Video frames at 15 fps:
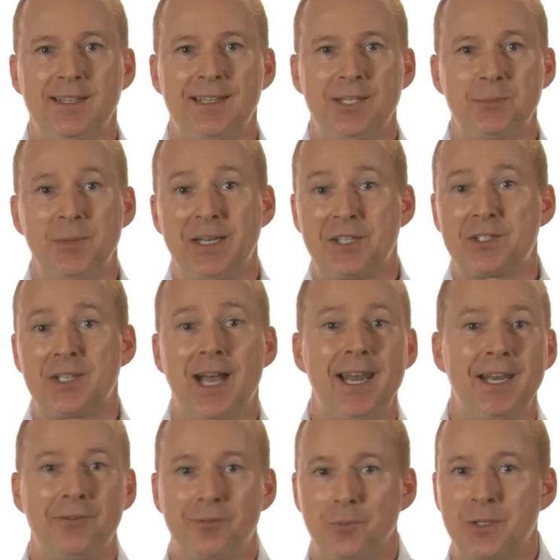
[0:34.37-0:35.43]
It's been
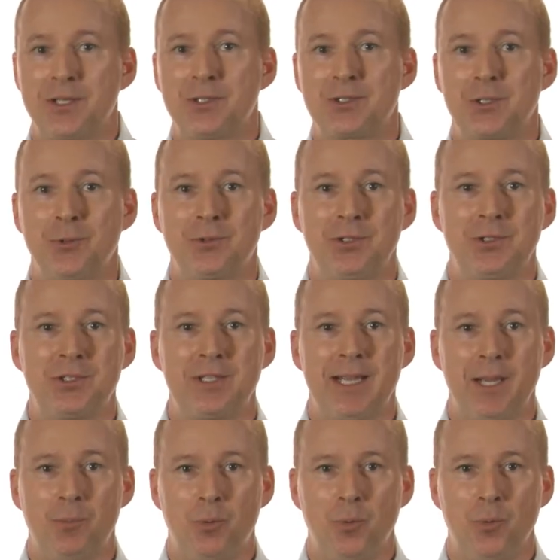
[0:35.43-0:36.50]
exciting from a consultant
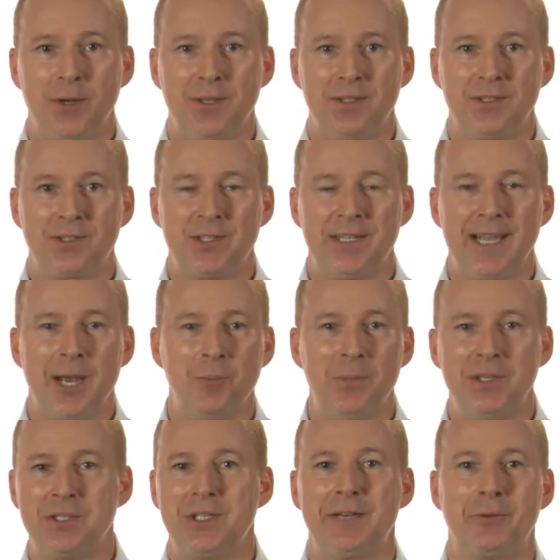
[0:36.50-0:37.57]
standpoint to see how
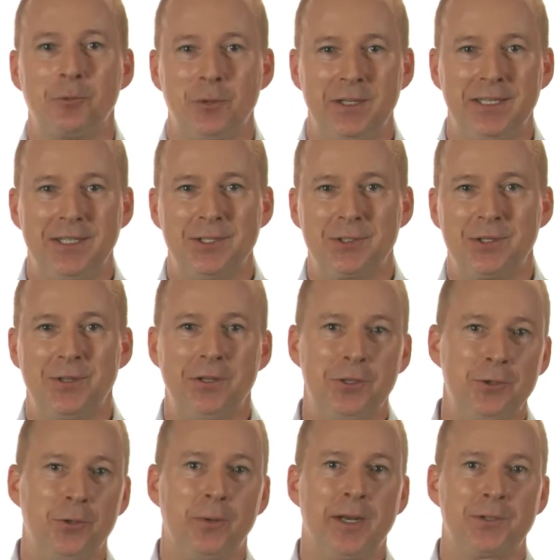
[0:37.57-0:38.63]
busy everyone is and the
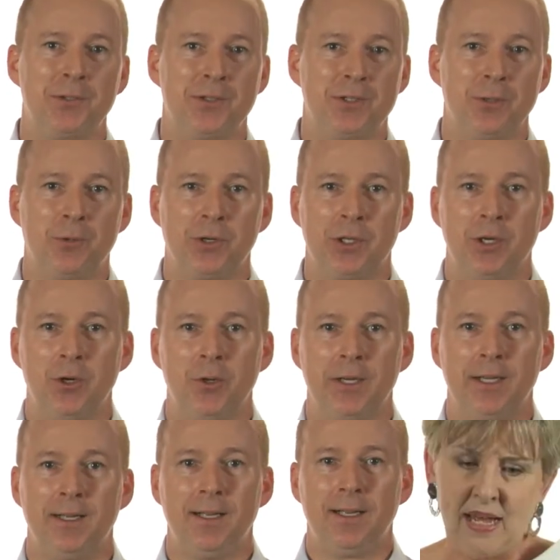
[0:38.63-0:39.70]
new directions that we're
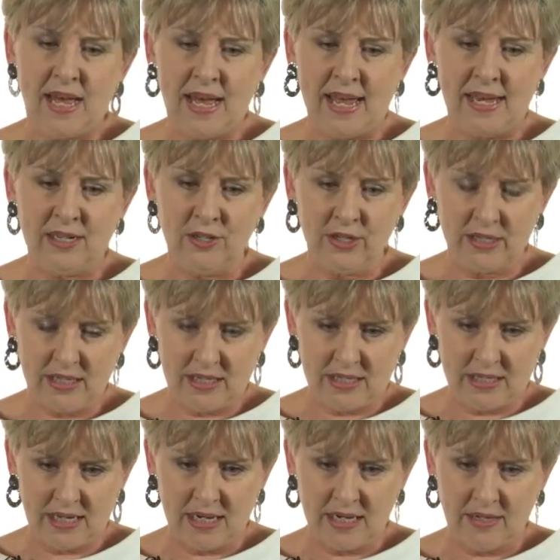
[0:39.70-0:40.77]
going. I look to
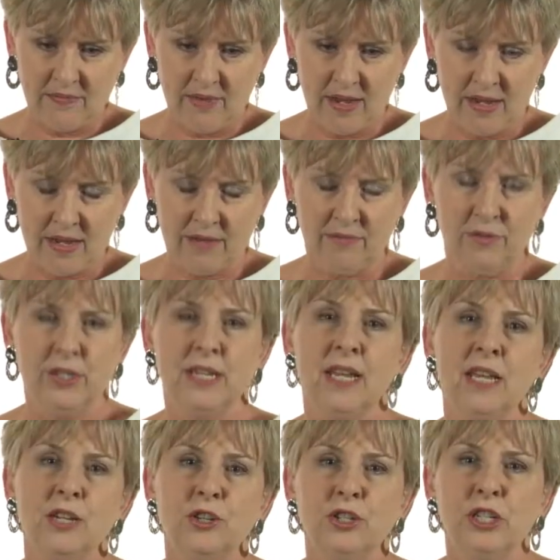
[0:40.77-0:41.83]
see uh, for
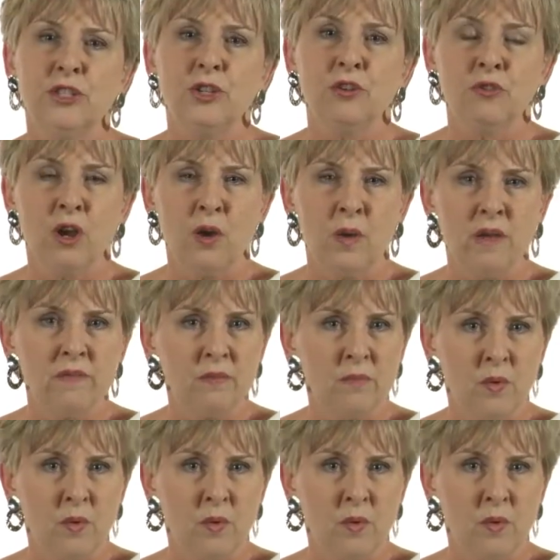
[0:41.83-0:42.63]
DSG to grow even